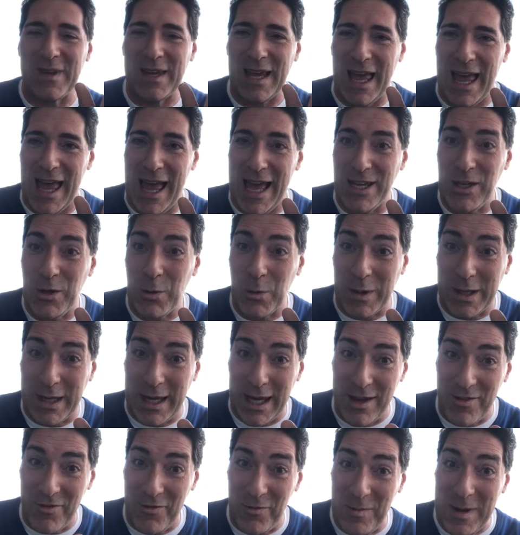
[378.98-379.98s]
and you
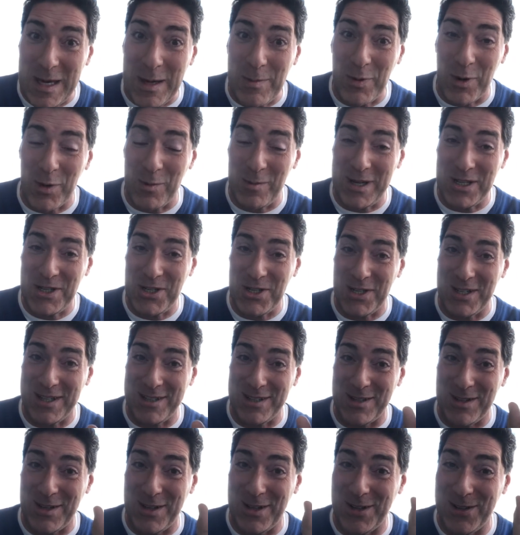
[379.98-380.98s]
give me permission
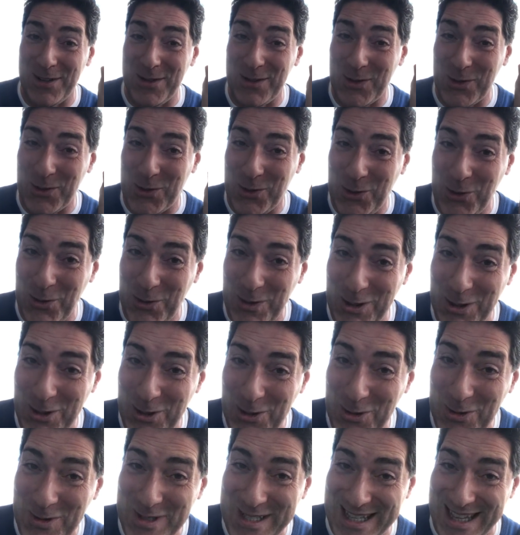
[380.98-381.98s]
to
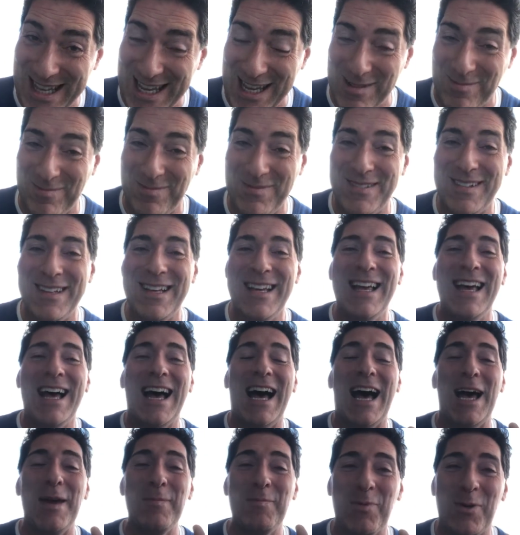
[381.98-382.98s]
use them,
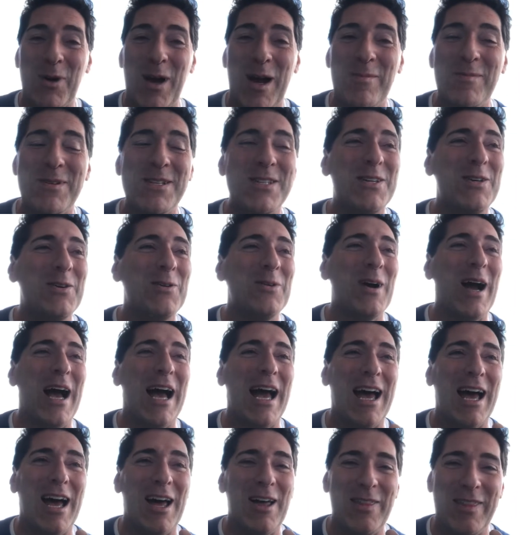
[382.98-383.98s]
I promise you
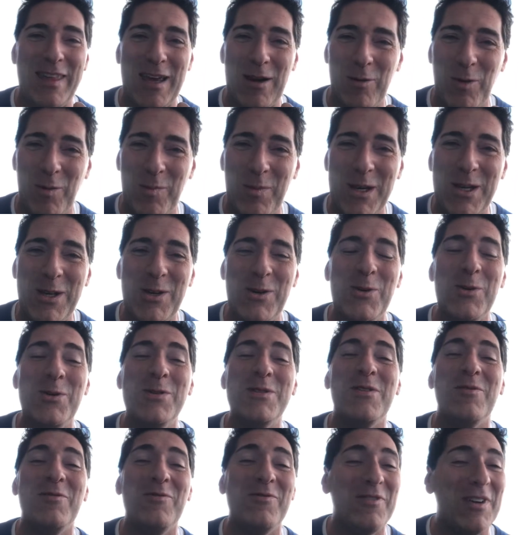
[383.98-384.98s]
they will be
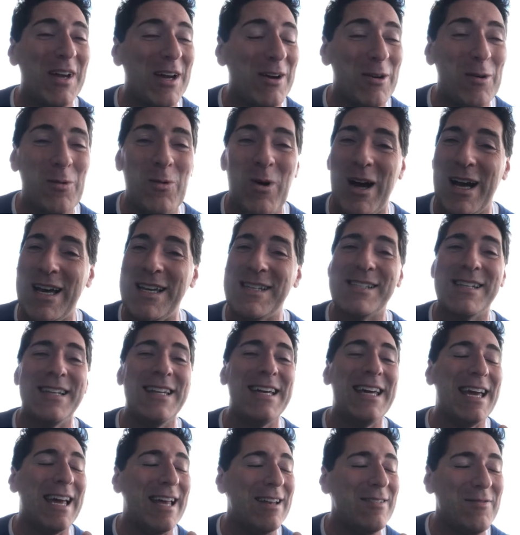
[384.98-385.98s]
used very
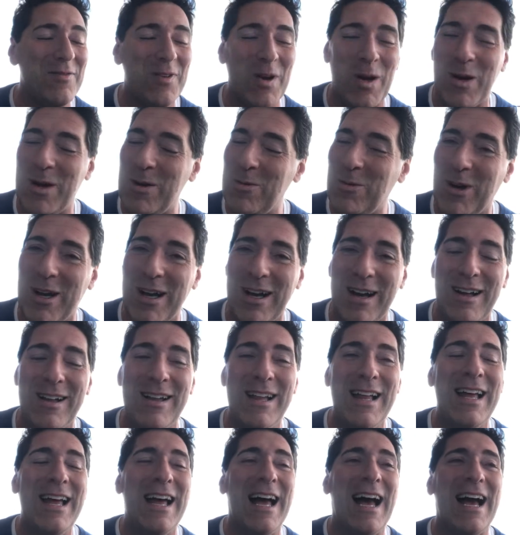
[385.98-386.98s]
wisely and very well.
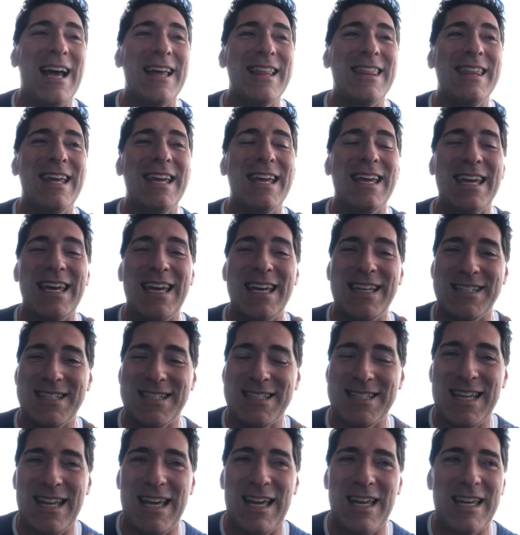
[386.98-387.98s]
I think it's,
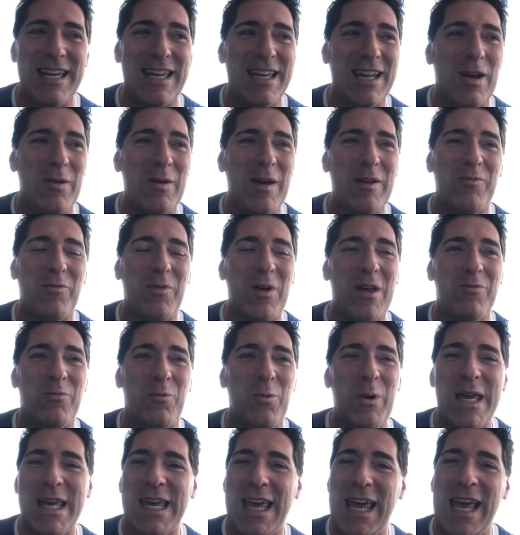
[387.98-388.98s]
if
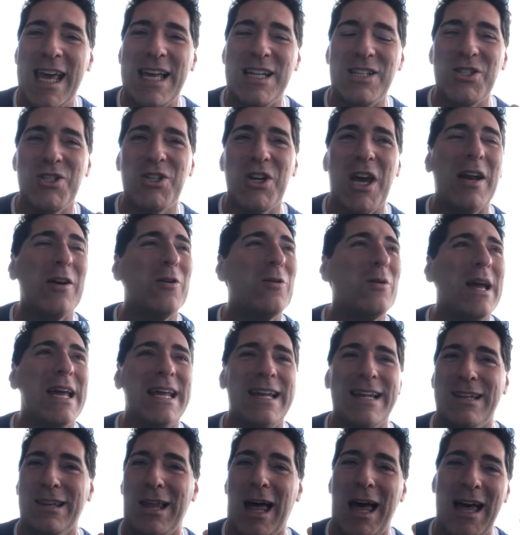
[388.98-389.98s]
we can't
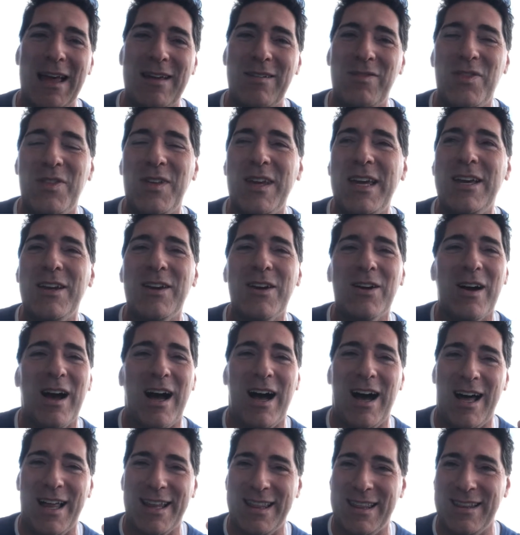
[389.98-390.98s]
generate live theater
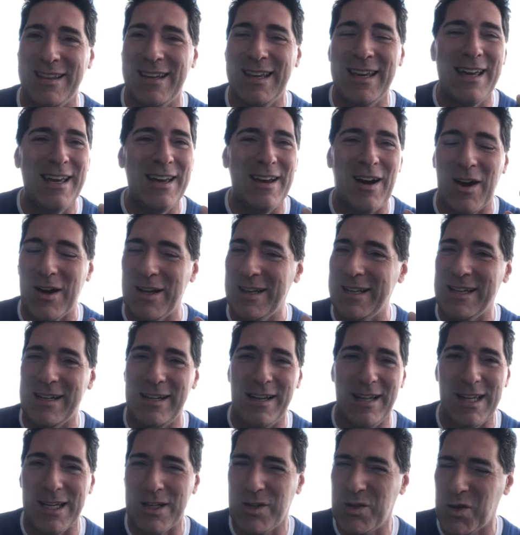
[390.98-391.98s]
on our little
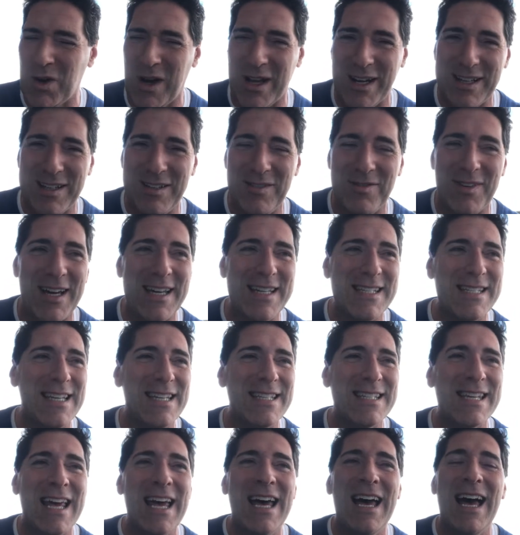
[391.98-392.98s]
electronic
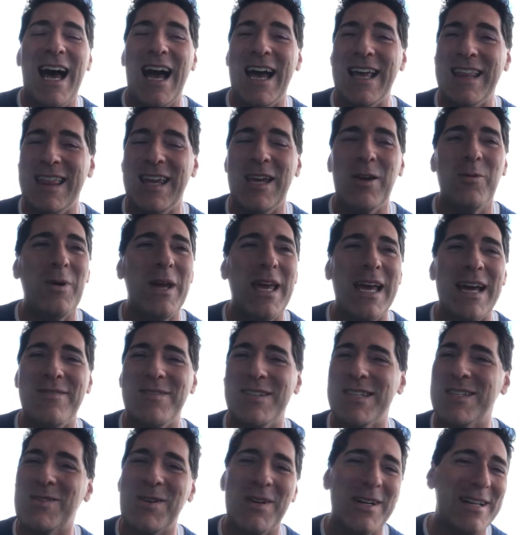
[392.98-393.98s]
devices, I think we have
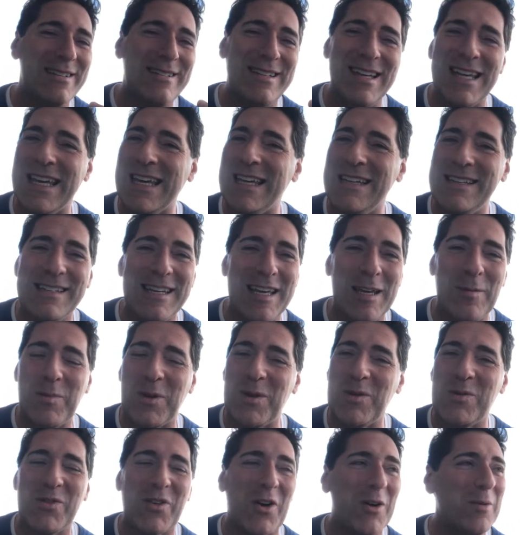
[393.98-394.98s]
to sort of dig in deep
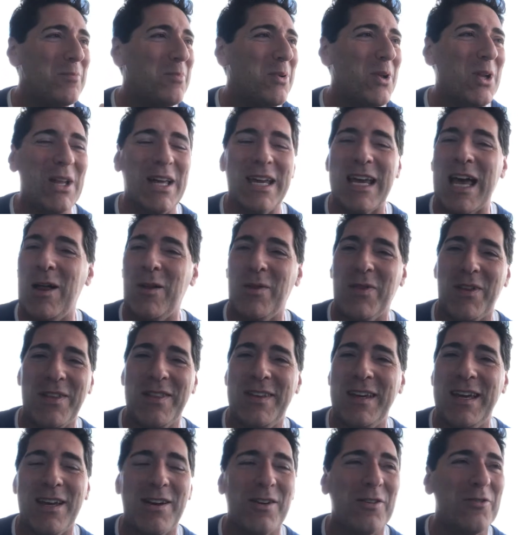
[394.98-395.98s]
and start pulling out the
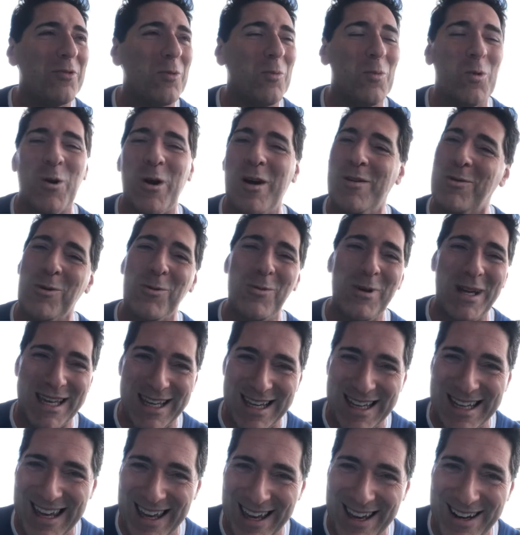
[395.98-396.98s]
theater from wherever we
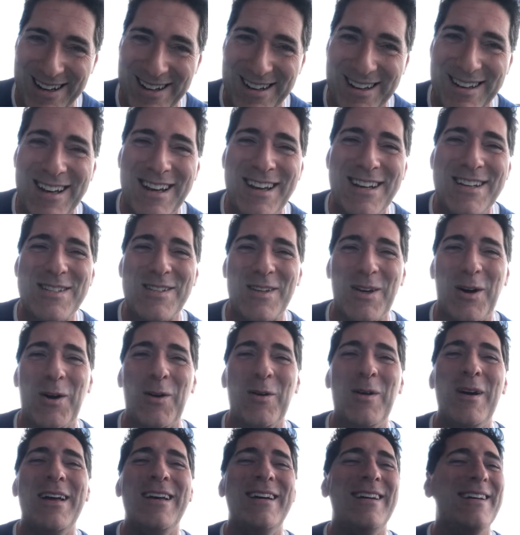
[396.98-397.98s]
can get it.
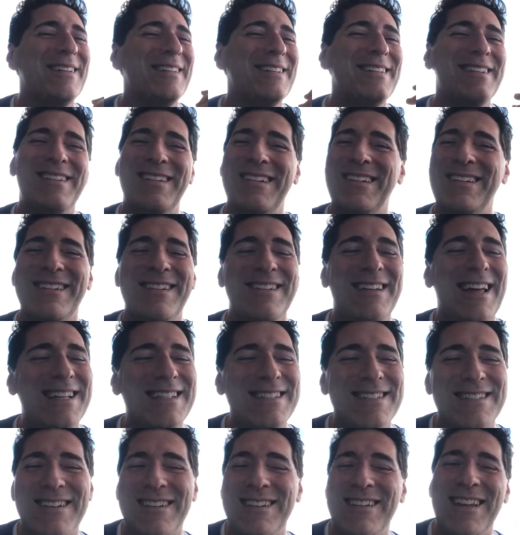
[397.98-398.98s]
So
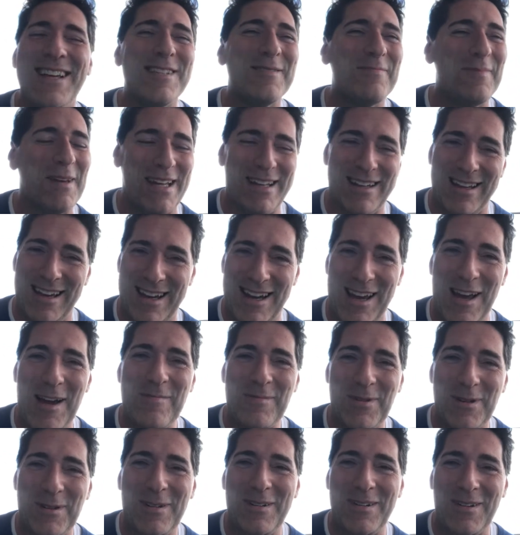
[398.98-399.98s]
let's make that
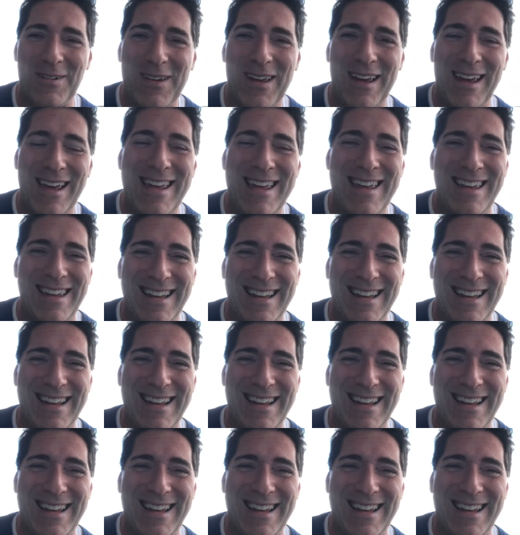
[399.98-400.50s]
happen, okay?